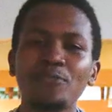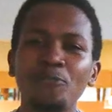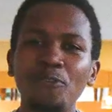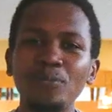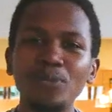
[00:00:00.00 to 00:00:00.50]

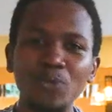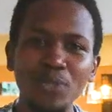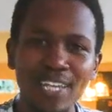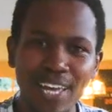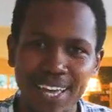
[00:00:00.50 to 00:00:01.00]
From
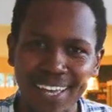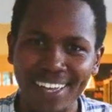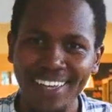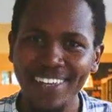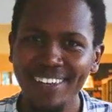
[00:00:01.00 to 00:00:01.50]
today,
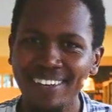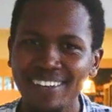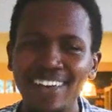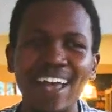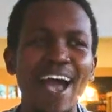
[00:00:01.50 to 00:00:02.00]

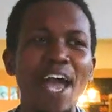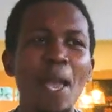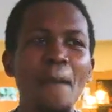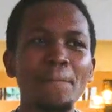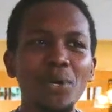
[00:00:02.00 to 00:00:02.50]
I
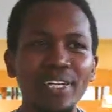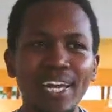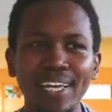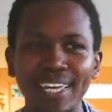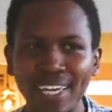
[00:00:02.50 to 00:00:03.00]
am born
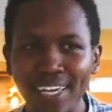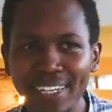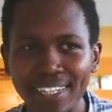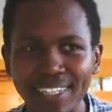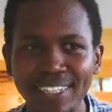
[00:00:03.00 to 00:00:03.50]

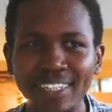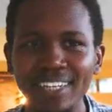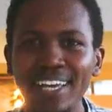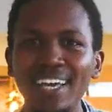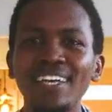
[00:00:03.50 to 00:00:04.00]
again.
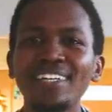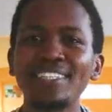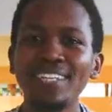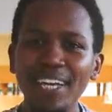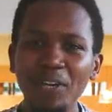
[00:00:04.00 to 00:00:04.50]

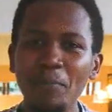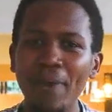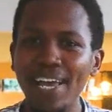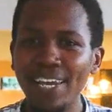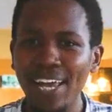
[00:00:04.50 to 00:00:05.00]
Take
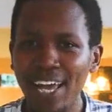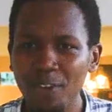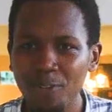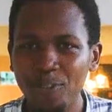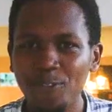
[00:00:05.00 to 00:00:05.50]
my
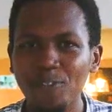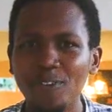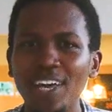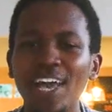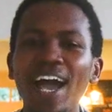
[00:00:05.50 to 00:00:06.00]
life
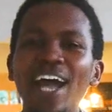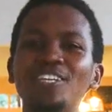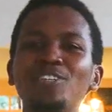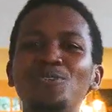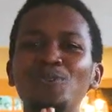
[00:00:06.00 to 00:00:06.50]

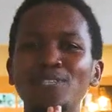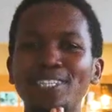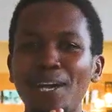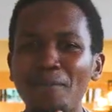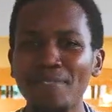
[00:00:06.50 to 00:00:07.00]
and do
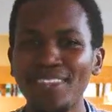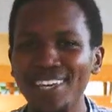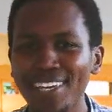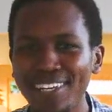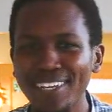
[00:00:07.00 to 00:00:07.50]

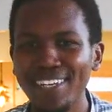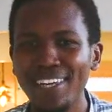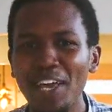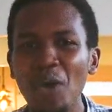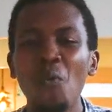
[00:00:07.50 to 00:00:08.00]
something
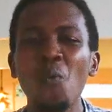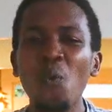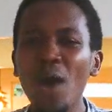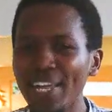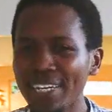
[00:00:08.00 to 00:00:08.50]

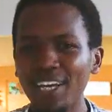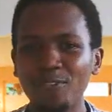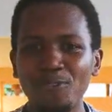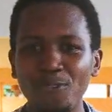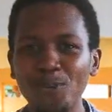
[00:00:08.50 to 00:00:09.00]

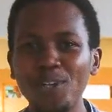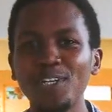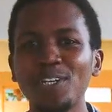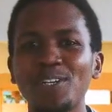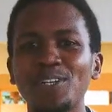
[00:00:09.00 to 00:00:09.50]
wonderful
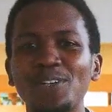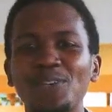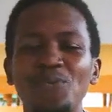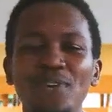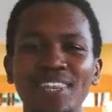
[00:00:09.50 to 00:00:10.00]

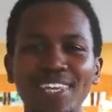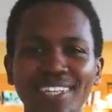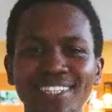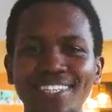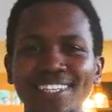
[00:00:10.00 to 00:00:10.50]
with
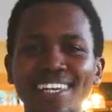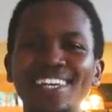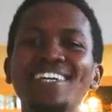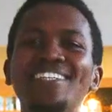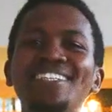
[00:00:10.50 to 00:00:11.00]
it.
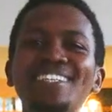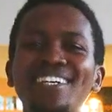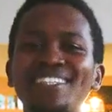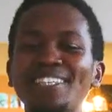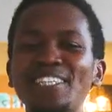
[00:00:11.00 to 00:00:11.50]
In
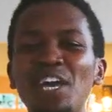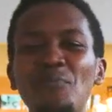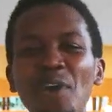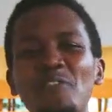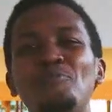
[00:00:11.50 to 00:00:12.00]
Jesus'
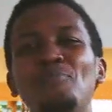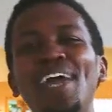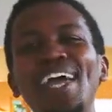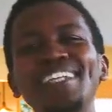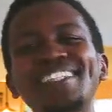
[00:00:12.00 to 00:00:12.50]
name we have
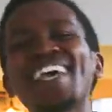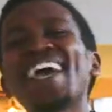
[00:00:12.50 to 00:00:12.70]
prayed.